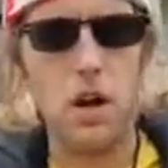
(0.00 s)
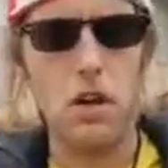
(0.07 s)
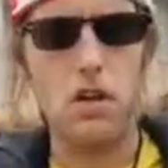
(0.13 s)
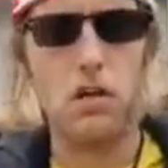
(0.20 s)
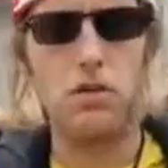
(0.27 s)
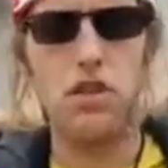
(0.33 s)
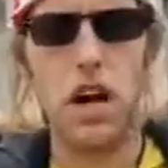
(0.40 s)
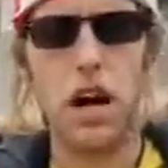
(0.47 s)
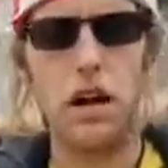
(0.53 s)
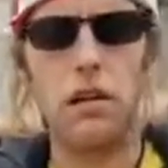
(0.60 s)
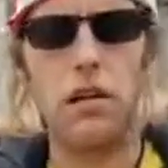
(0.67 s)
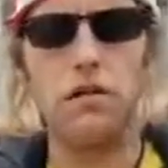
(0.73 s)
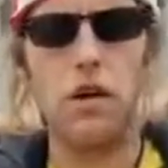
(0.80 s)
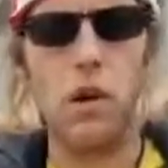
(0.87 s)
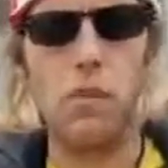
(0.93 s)
No title
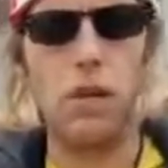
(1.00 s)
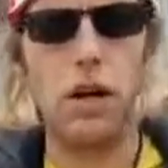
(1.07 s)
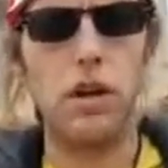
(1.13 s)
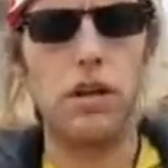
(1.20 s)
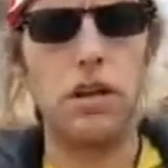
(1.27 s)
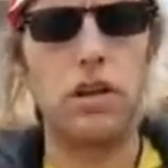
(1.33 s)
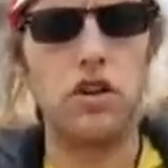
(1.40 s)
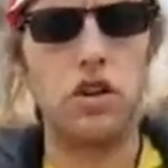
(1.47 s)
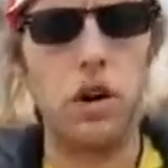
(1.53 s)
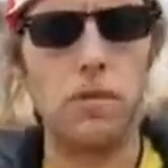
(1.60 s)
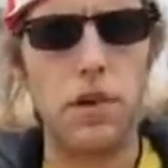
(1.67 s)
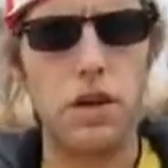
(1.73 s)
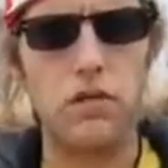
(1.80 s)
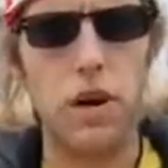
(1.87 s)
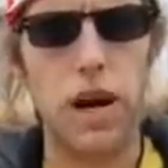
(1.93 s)
of nobility shall
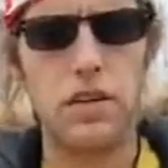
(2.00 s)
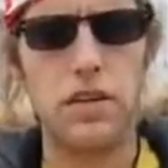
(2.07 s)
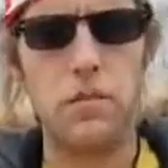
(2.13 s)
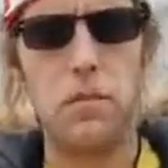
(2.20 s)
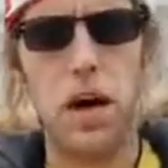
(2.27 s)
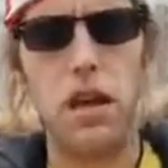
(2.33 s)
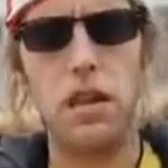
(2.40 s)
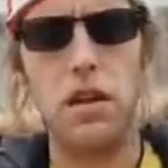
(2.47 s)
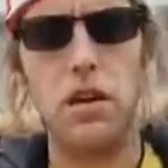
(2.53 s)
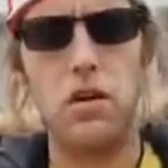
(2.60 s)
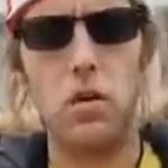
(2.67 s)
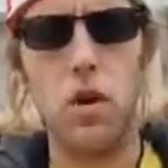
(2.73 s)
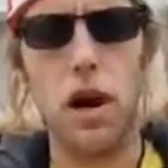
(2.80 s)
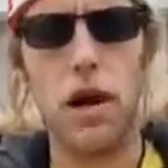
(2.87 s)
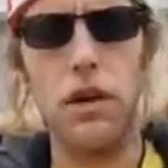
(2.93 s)
be granted by the
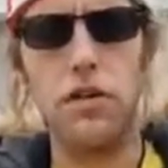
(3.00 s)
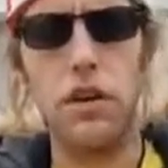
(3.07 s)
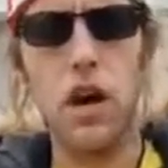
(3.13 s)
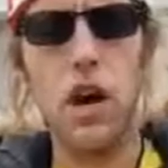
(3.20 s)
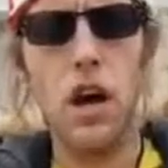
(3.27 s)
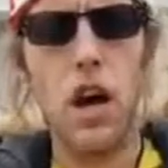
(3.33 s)
U.S.,